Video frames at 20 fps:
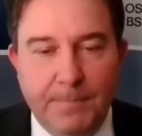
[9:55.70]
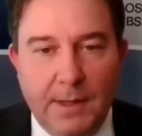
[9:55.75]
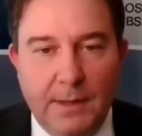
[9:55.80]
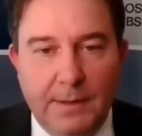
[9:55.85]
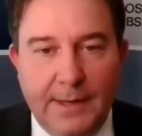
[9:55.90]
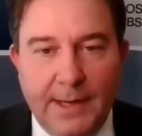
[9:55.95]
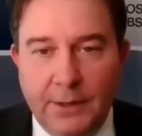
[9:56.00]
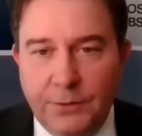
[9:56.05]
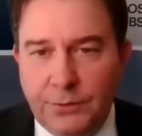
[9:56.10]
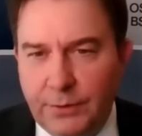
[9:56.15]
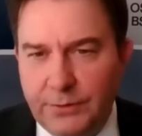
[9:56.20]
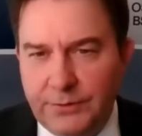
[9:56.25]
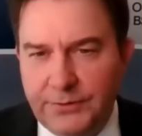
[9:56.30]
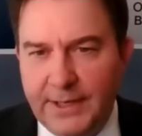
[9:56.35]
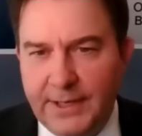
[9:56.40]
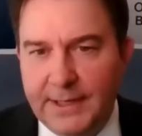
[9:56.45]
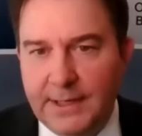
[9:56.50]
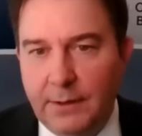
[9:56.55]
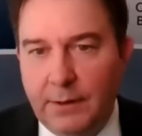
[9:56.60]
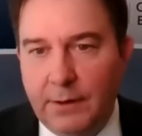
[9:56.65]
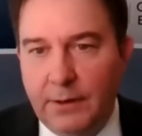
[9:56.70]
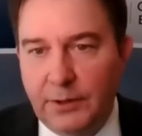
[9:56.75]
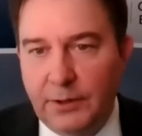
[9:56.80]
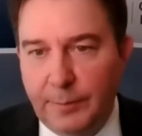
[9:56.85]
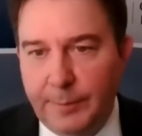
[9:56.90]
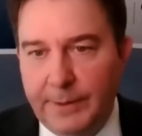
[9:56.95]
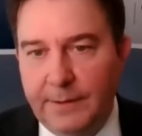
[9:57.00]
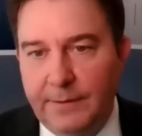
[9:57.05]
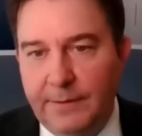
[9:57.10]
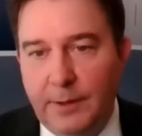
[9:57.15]
Now to our second
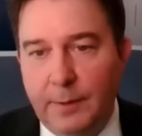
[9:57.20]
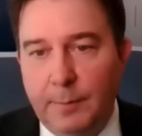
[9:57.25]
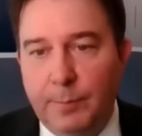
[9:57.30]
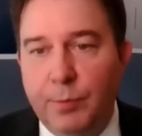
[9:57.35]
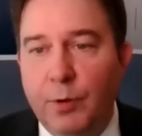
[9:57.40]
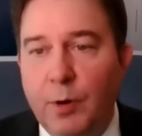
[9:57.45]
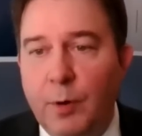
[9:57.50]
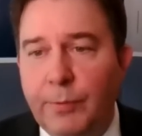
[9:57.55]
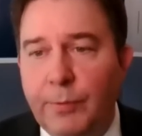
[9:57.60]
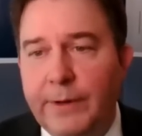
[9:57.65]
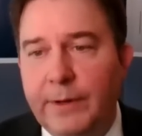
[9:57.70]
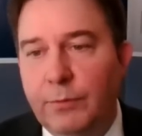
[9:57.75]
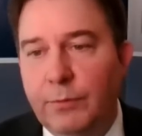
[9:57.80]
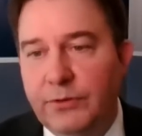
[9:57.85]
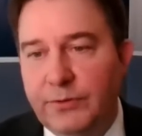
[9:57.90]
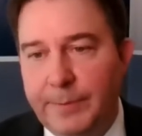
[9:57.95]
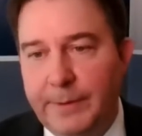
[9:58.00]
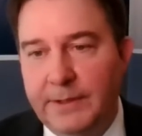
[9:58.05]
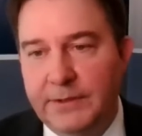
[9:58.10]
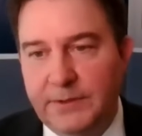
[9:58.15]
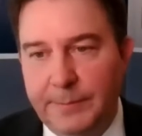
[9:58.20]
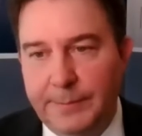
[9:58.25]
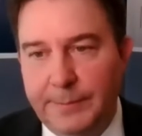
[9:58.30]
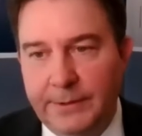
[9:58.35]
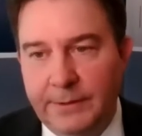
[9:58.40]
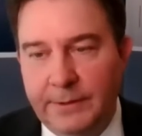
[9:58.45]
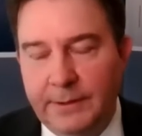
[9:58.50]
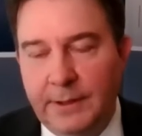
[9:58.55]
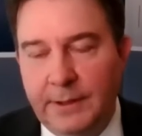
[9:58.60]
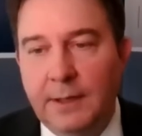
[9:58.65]
argument. The appropriate
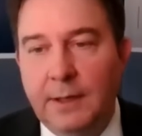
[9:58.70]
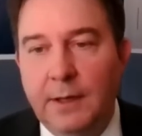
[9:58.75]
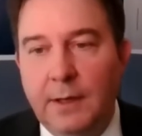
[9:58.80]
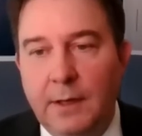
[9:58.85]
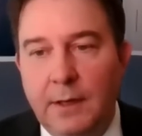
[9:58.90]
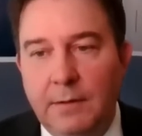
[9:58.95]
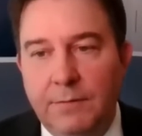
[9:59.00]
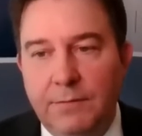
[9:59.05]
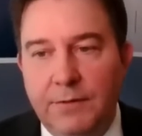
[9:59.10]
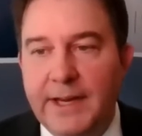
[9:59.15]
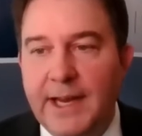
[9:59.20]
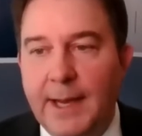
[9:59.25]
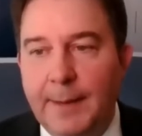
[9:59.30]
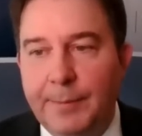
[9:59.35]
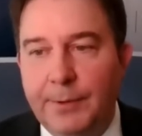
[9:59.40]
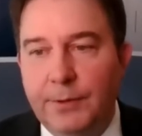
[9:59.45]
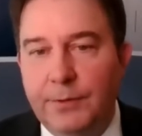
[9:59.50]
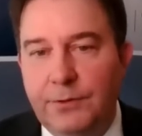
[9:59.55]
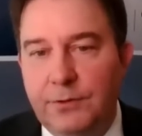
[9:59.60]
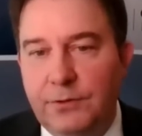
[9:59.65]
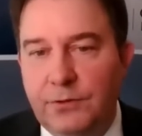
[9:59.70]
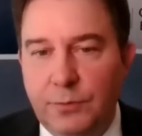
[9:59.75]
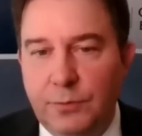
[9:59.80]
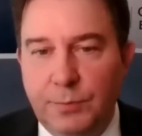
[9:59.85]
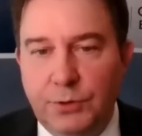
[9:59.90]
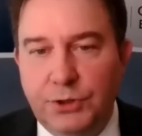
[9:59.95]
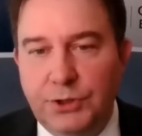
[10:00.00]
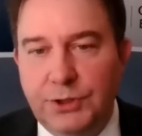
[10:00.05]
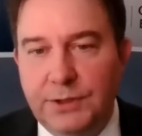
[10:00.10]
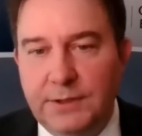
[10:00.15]
responsibility for capital distribution